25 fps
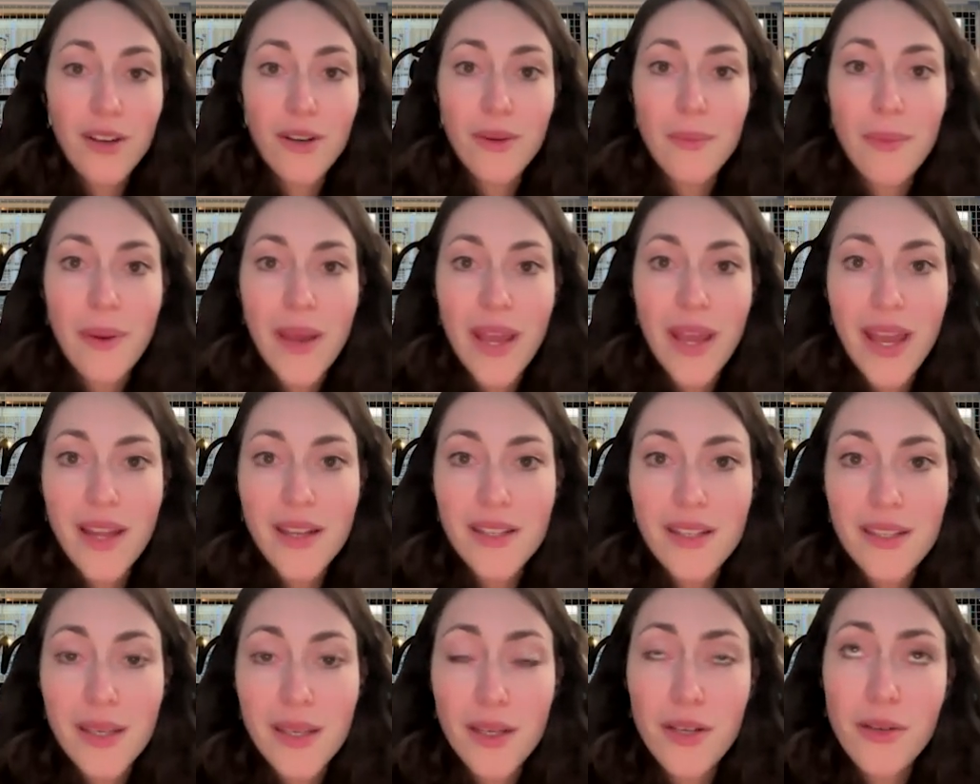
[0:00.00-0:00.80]

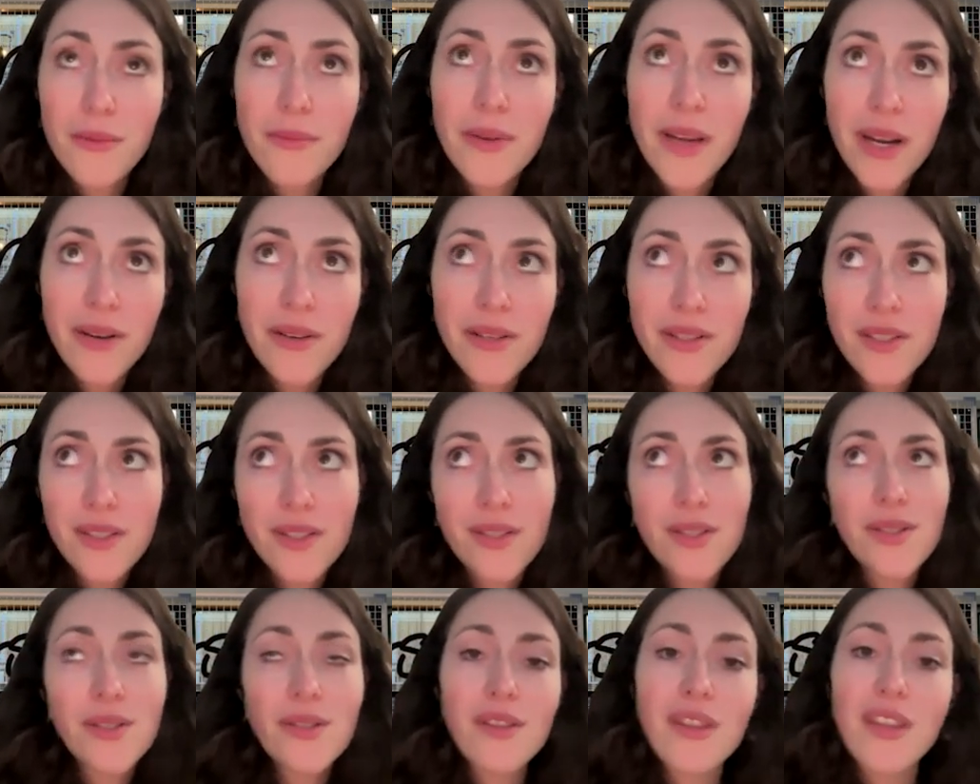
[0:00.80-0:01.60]
In
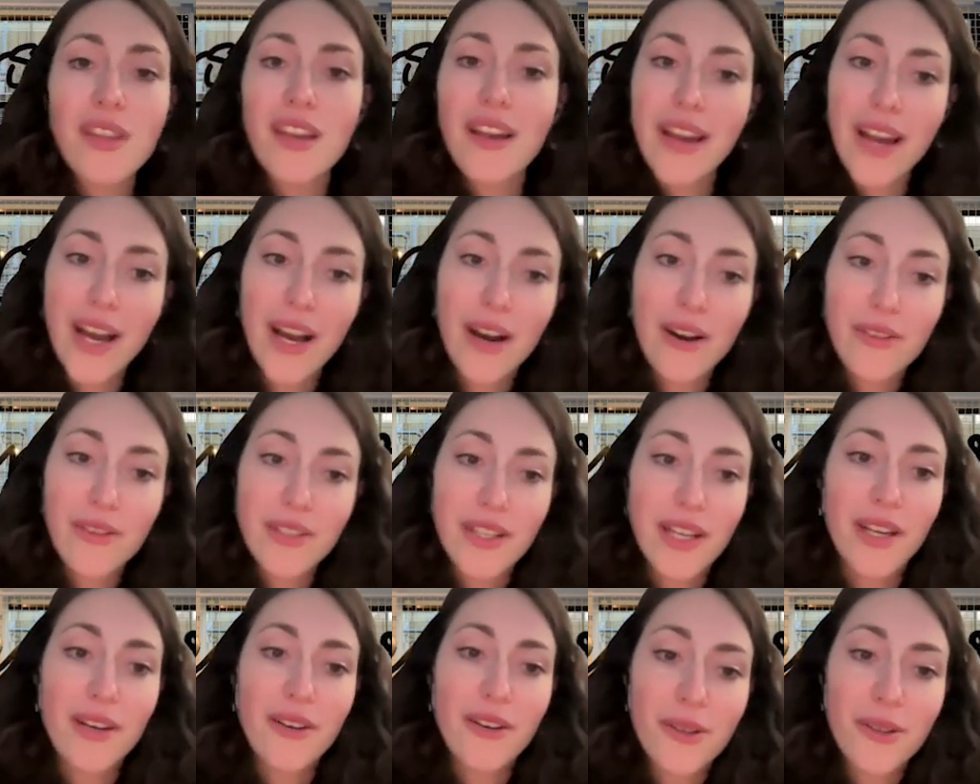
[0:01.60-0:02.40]
comparison to the
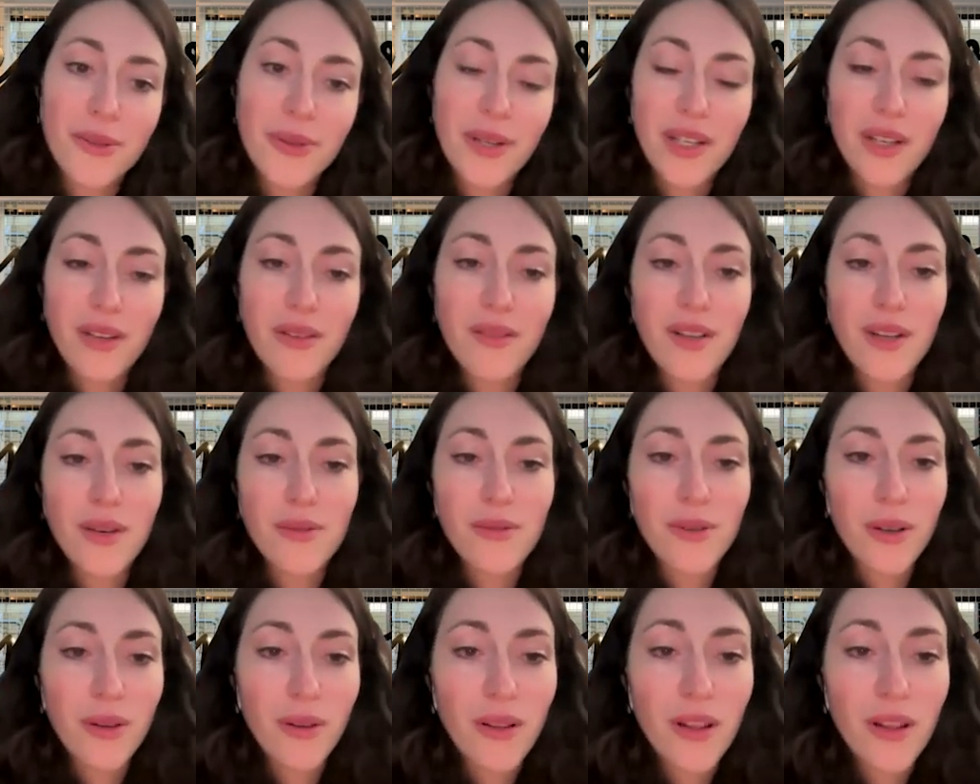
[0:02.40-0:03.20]
account and contract owner